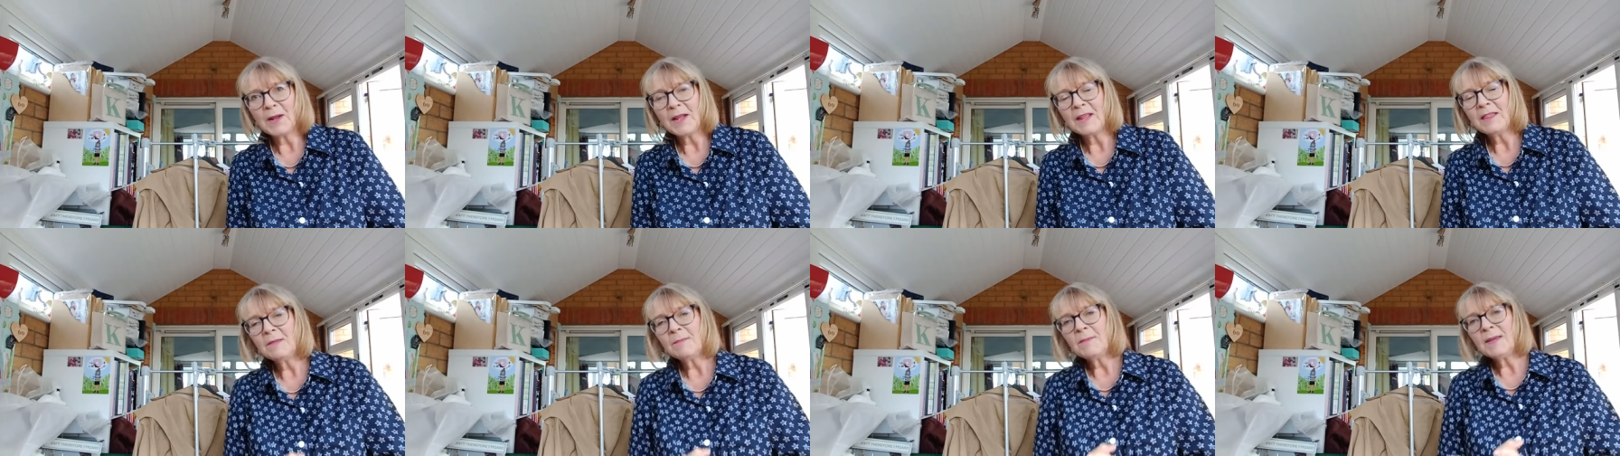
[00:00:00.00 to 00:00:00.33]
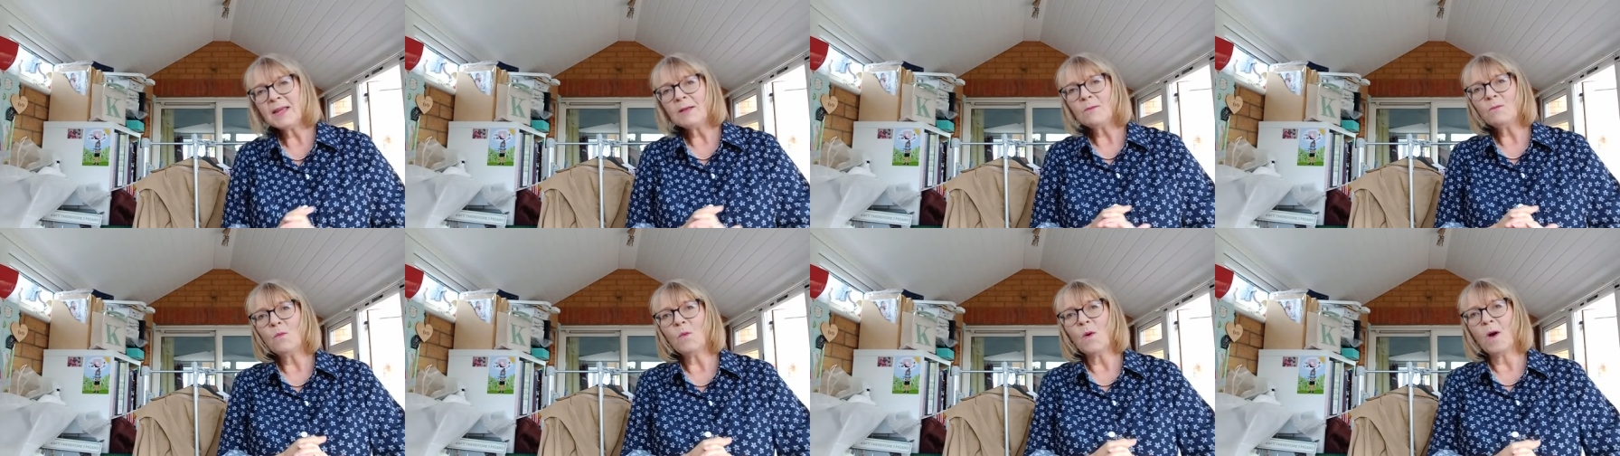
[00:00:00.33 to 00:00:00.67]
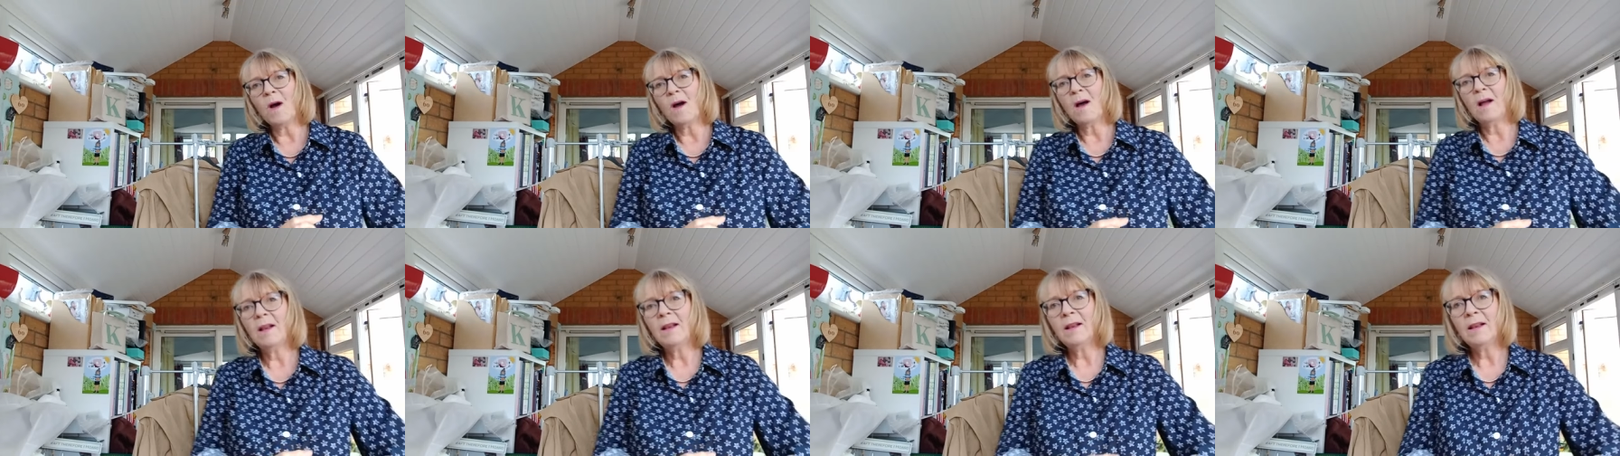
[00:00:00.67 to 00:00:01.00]
In the
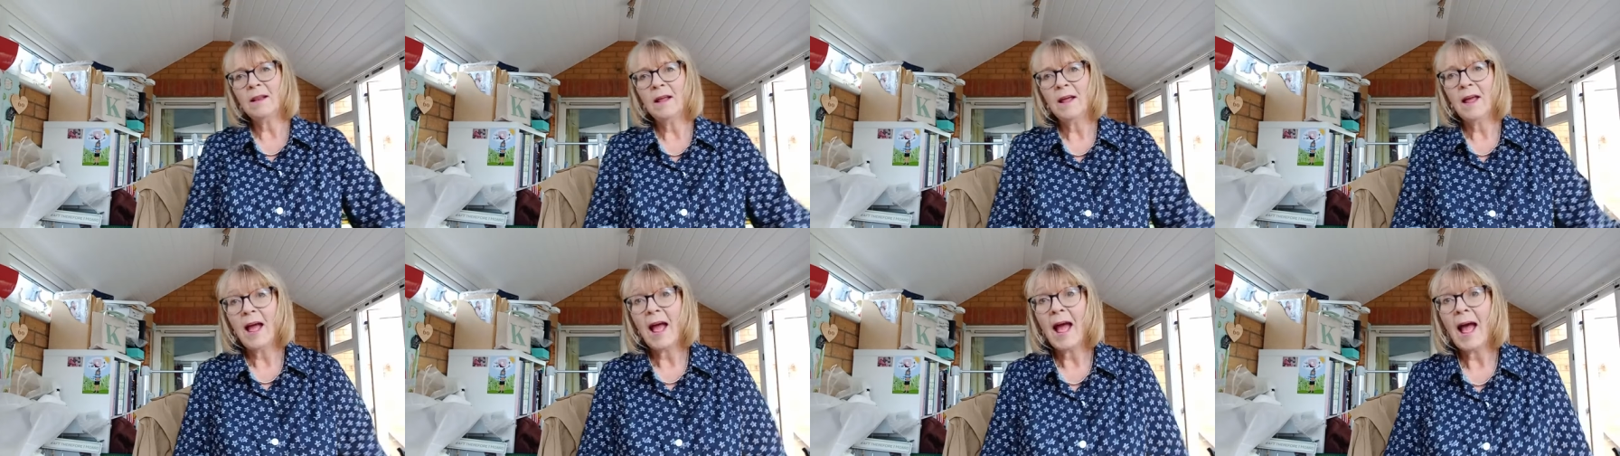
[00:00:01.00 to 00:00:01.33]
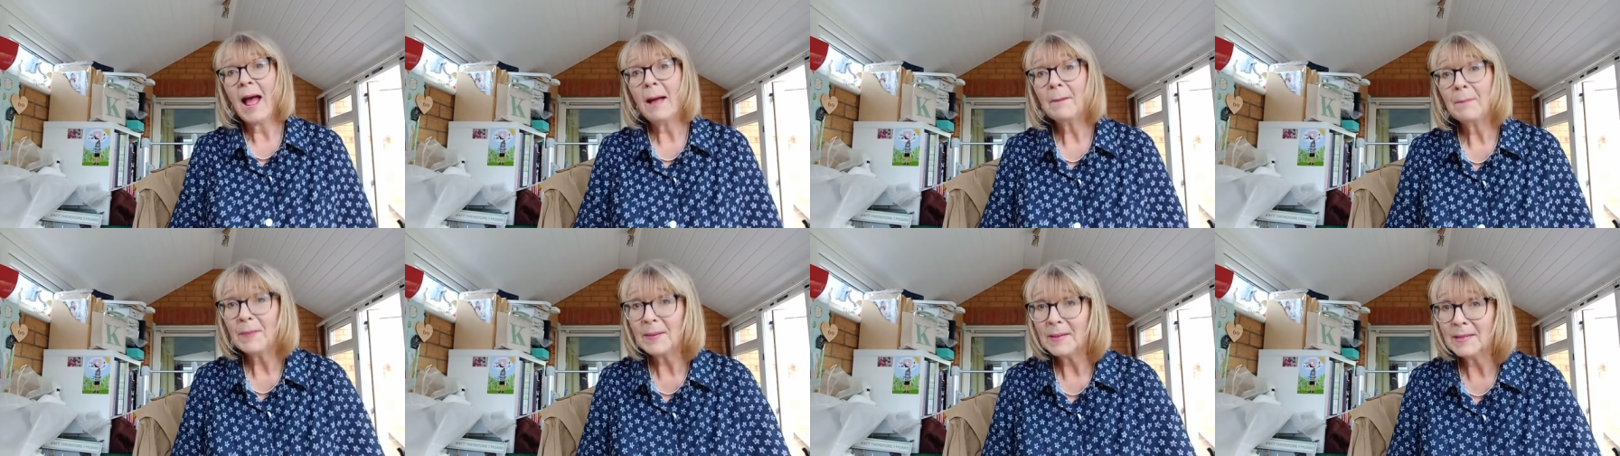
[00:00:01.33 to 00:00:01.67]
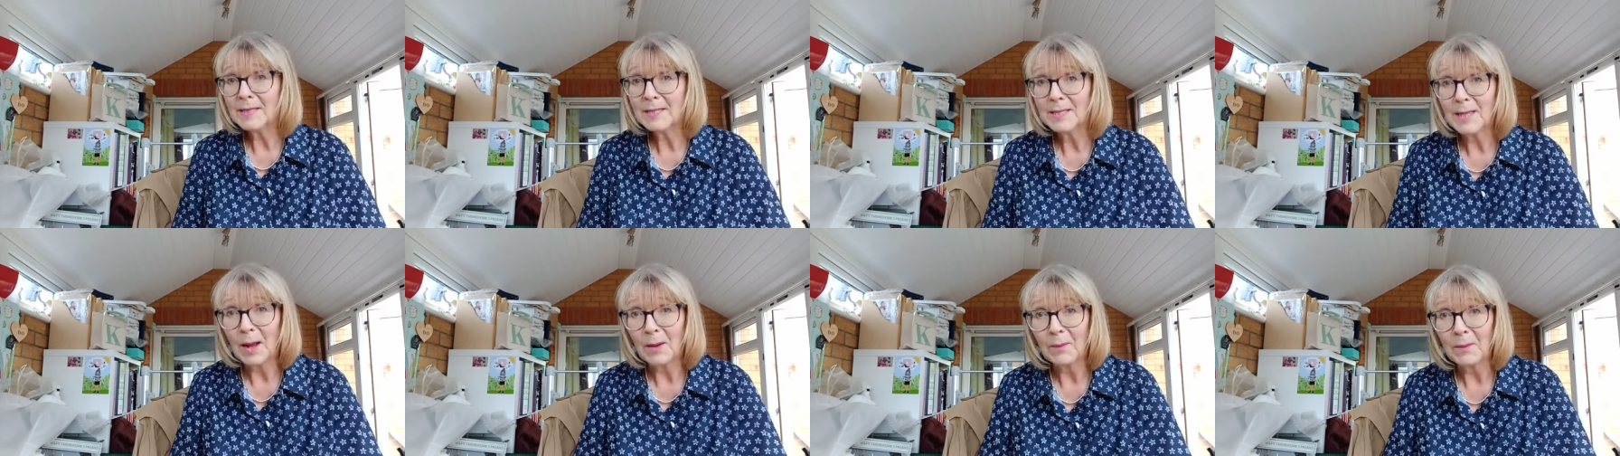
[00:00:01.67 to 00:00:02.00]
meanwhile, happy
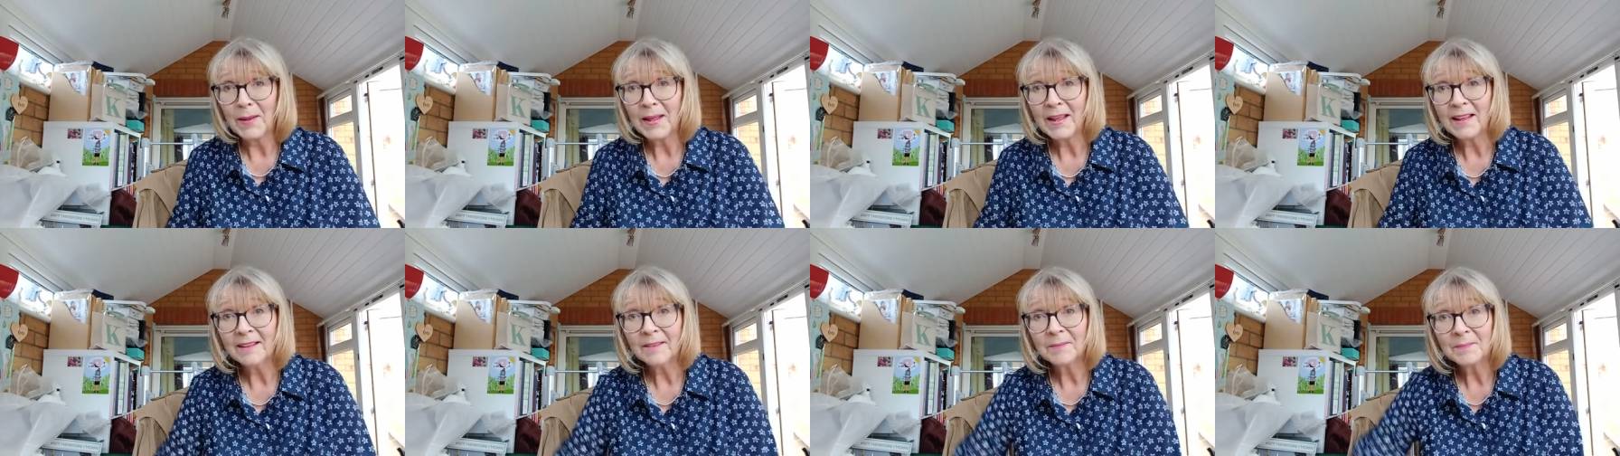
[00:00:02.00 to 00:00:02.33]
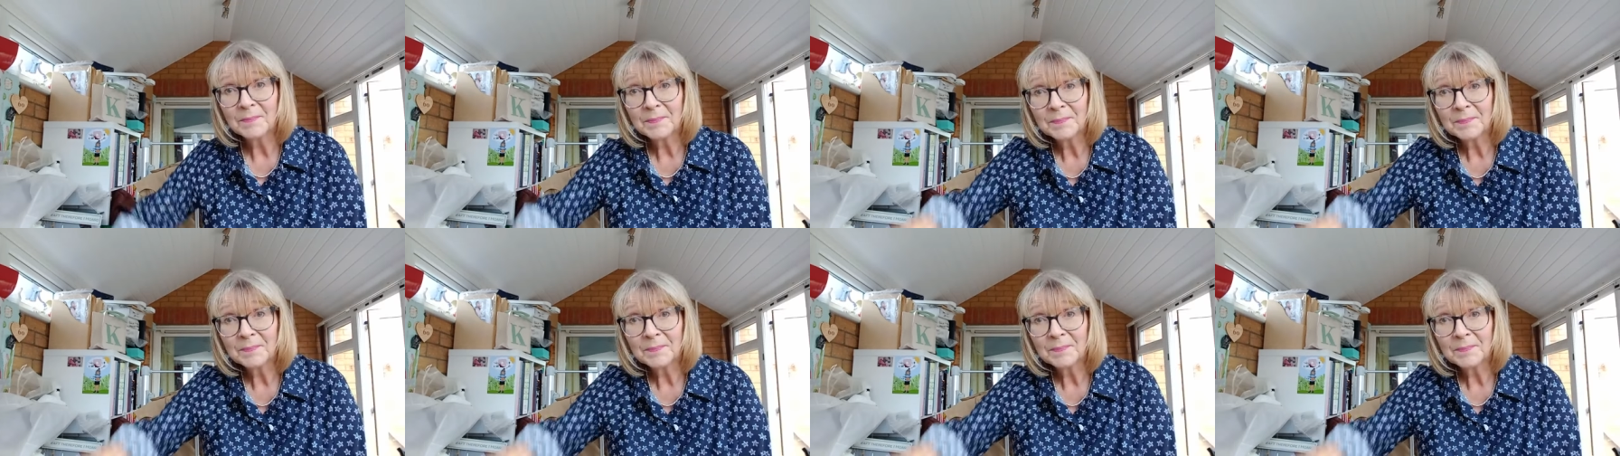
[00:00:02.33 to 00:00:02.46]
sewing.